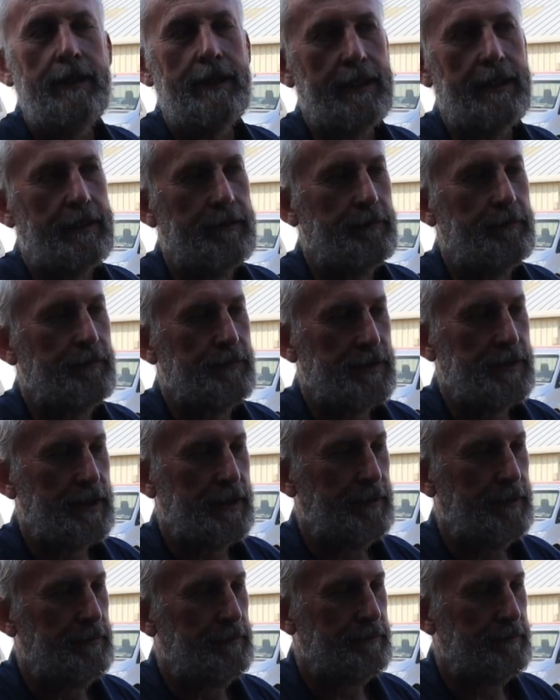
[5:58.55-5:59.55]
Yeah.
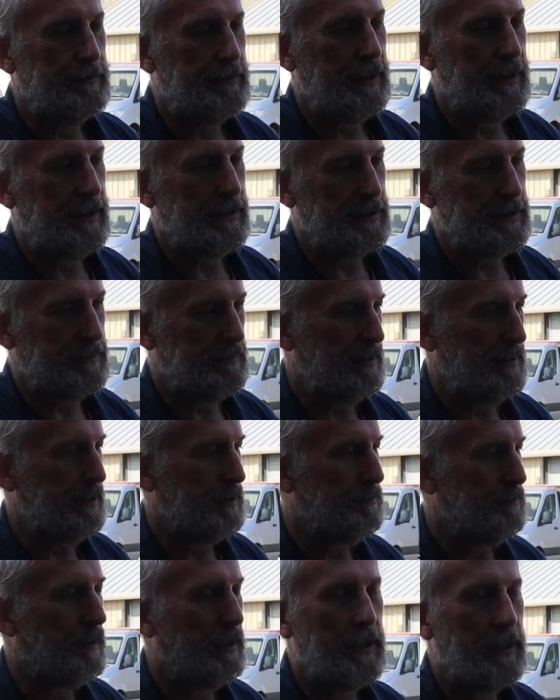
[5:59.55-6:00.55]
So that's
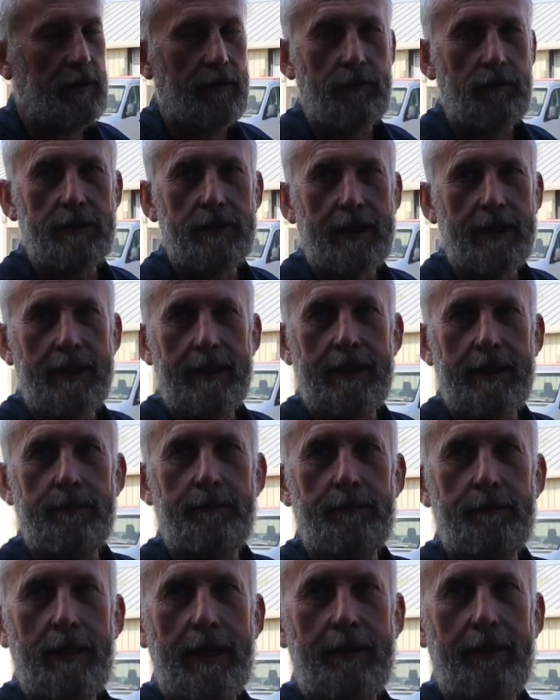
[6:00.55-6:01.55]
that's my goal to get it
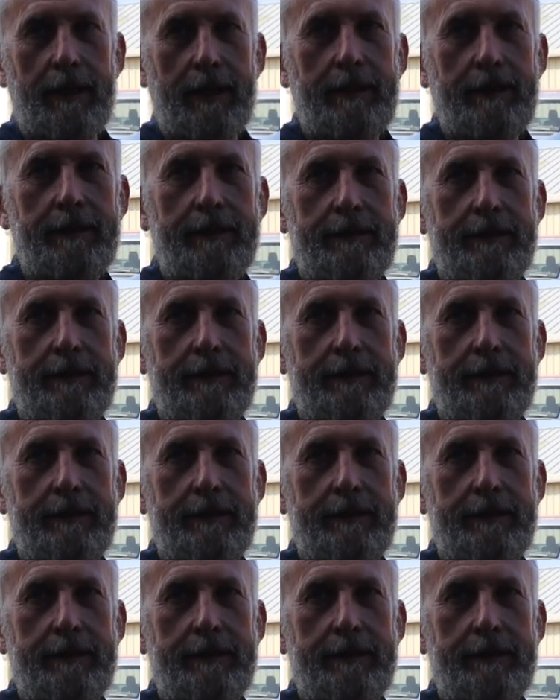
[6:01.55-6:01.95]
really? ploughing.